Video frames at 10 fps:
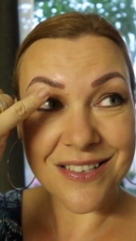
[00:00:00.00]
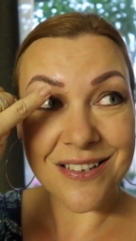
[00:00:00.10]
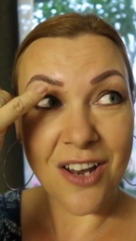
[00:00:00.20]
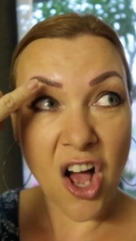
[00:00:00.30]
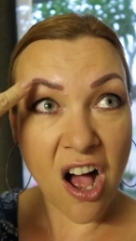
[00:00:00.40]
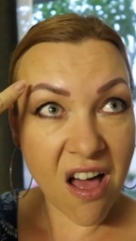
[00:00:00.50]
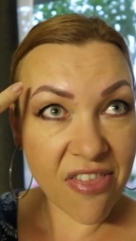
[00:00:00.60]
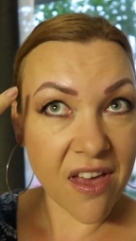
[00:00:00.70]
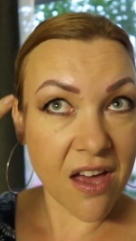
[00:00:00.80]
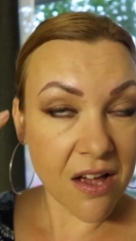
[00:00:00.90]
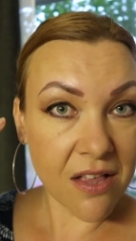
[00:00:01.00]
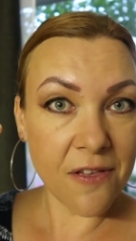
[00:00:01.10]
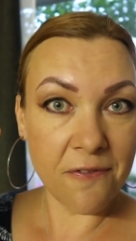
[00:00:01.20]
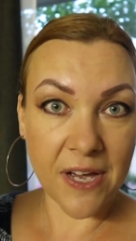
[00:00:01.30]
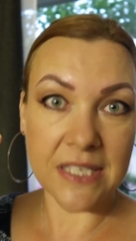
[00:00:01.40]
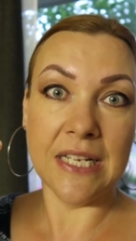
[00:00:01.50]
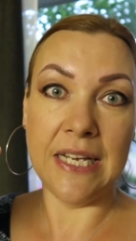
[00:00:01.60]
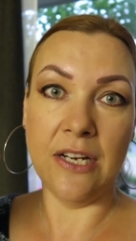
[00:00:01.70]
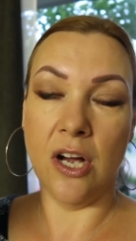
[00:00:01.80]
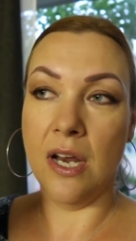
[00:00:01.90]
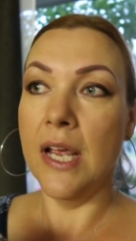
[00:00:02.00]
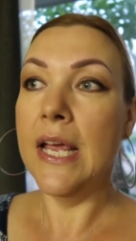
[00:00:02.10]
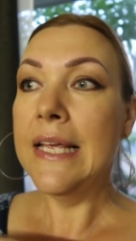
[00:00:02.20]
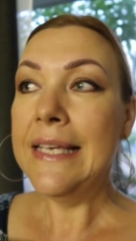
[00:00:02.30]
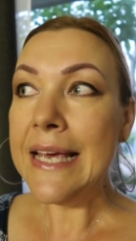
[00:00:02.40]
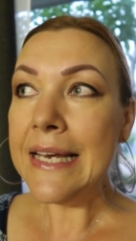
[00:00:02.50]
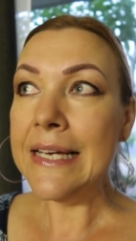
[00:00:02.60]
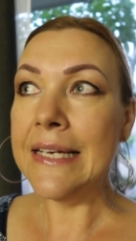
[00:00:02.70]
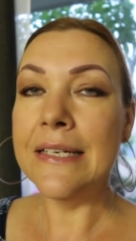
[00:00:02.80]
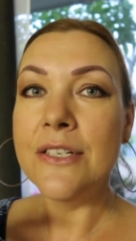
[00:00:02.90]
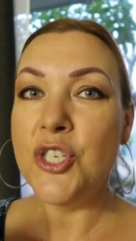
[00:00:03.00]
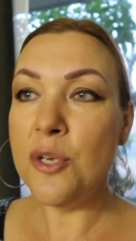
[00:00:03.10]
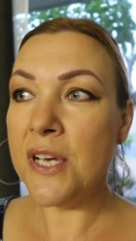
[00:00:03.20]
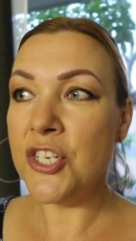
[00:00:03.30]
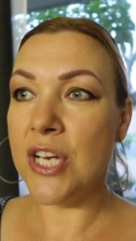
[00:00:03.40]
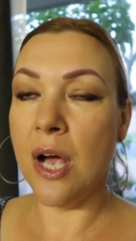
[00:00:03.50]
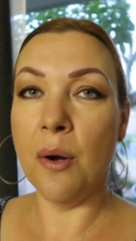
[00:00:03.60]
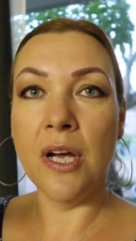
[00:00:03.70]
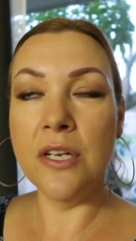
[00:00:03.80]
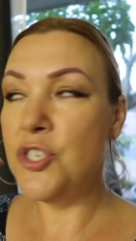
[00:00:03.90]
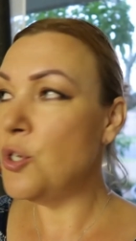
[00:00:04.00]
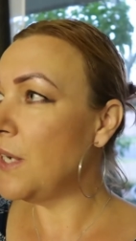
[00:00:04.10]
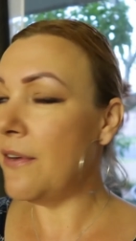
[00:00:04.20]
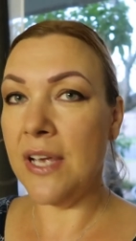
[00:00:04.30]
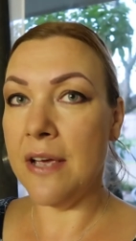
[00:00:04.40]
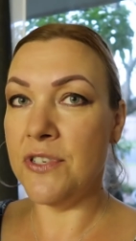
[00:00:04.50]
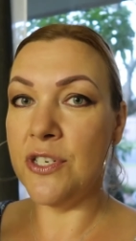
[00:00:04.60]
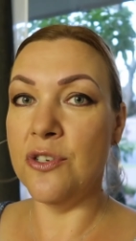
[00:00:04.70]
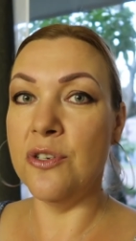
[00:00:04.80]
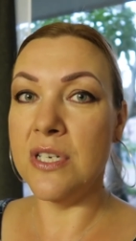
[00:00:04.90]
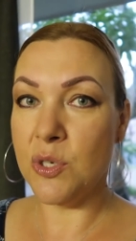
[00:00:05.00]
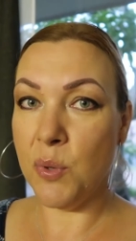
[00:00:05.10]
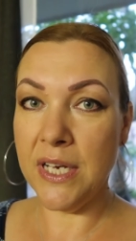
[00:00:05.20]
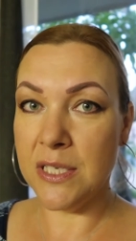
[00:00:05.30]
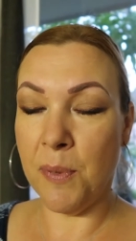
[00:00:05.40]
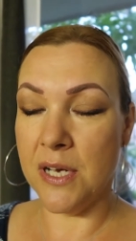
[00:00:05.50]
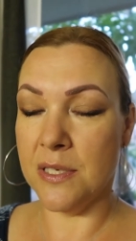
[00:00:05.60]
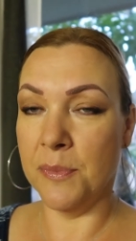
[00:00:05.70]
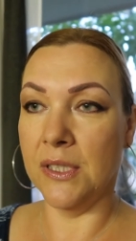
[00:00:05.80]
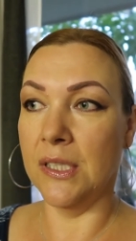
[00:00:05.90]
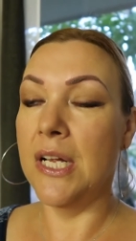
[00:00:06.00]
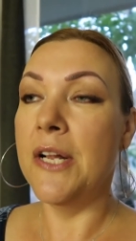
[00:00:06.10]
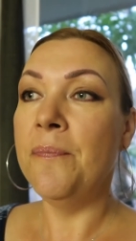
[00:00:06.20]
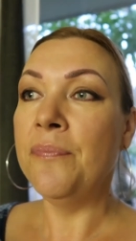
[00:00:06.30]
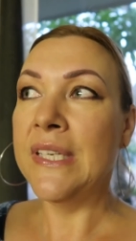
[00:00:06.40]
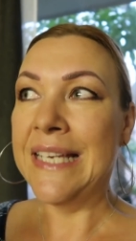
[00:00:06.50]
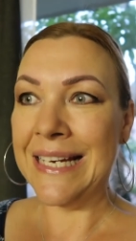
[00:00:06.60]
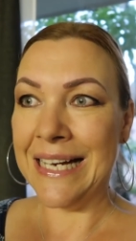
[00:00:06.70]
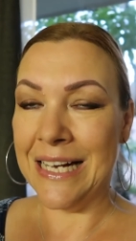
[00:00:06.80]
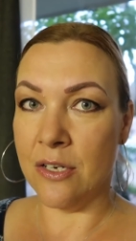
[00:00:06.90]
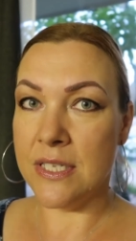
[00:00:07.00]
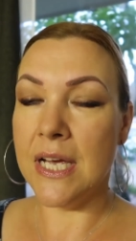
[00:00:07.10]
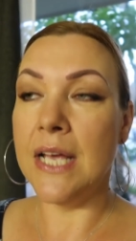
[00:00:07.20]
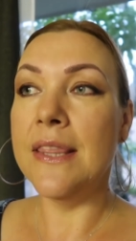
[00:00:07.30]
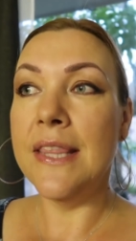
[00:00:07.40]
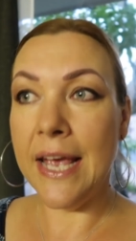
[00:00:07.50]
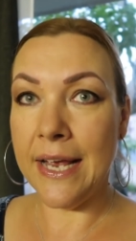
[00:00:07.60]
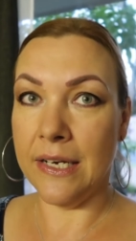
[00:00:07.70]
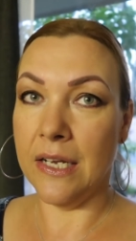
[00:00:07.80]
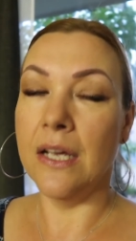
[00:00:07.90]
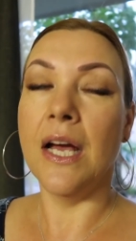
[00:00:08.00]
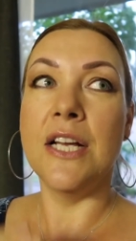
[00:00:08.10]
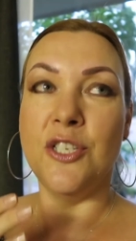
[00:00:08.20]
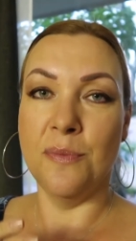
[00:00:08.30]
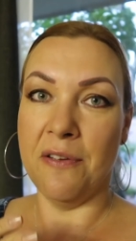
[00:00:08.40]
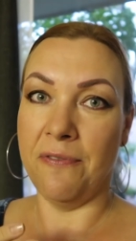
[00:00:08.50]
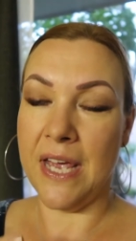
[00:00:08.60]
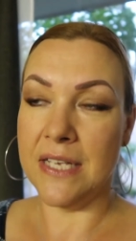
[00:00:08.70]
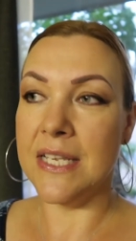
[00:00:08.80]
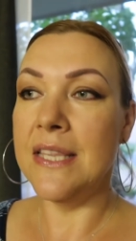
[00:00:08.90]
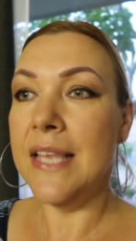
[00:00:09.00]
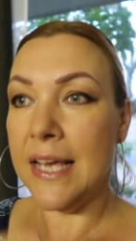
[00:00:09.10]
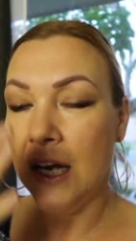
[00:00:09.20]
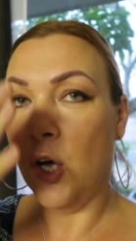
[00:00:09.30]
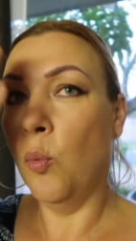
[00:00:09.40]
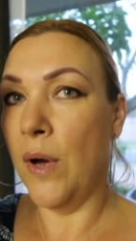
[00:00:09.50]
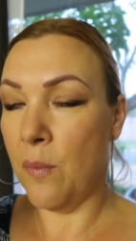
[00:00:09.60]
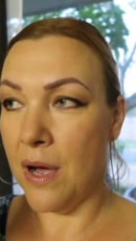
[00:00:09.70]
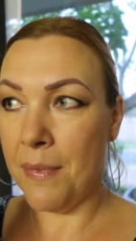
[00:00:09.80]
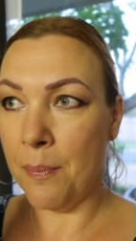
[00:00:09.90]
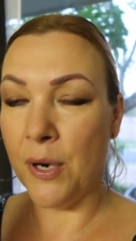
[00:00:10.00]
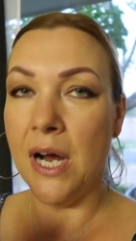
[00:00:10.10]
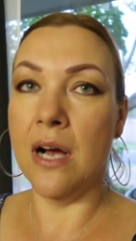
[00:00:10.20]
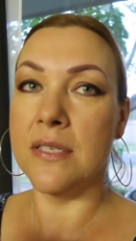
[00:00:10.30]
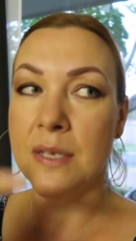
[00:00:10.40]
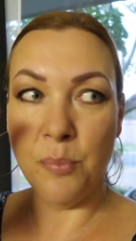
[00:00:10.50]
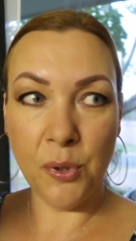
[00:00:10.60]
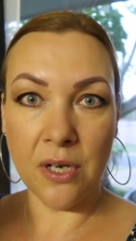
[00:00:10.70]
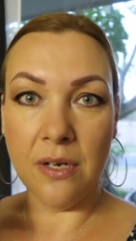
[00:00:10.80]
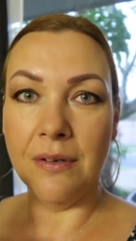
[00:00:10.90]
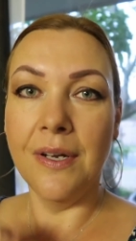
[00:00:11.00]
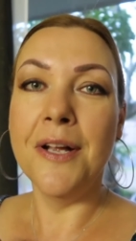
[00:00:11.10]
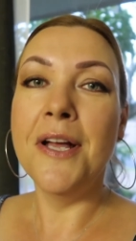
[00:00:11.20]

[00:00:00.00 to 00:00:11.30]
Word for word: slather the Vaseline on, get in, do my shower, do whatever you have to do as quick as possible, get out and then I do my face and then I'll wet wipe my brows and put on